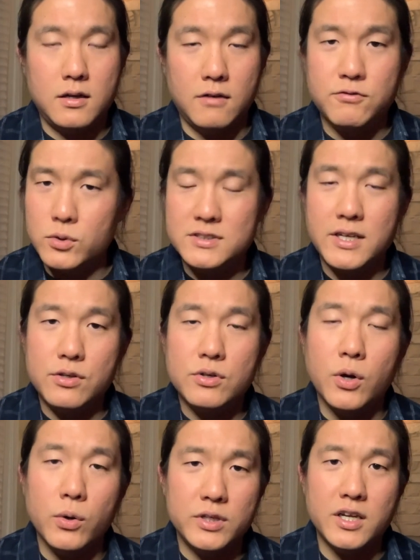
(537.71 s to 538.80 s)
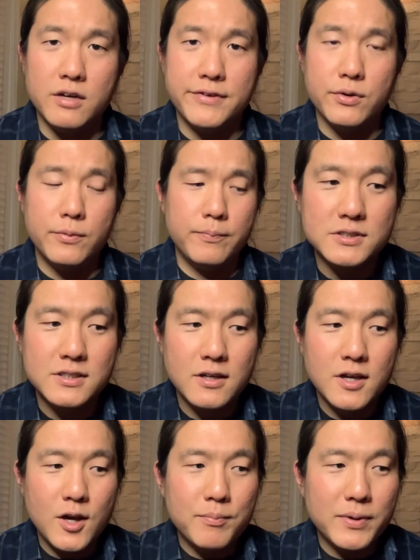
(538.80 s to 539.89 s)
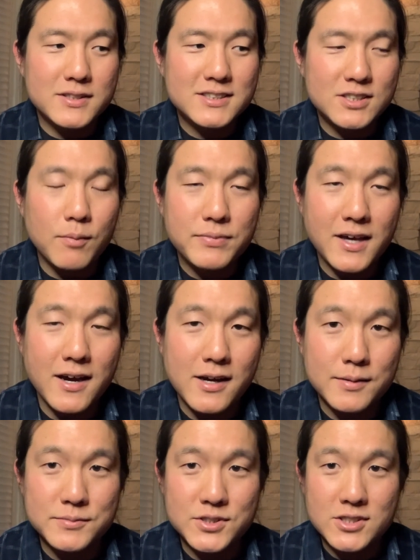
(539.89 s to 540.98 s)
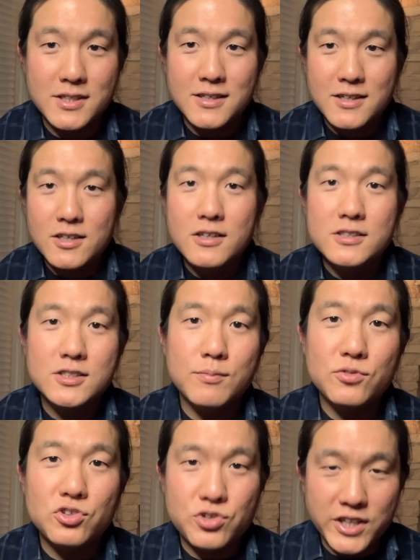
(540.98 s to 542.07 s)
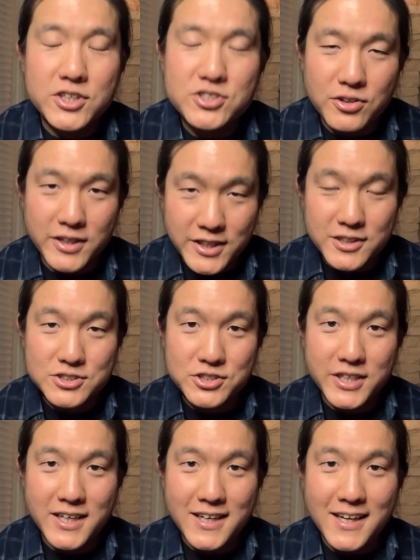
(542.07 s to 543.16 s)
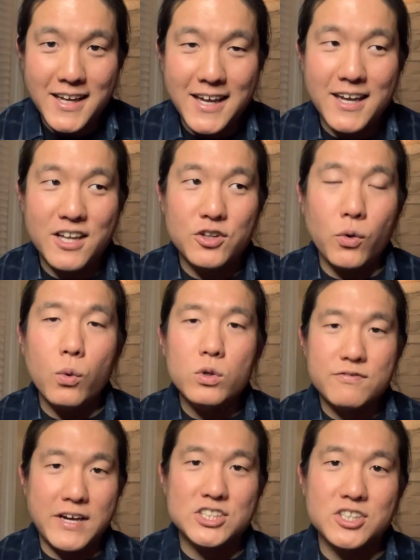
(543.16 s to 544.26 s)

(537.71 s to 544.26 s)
Of course, they do coding interview, but sometimes some traditional industry and old-fashioned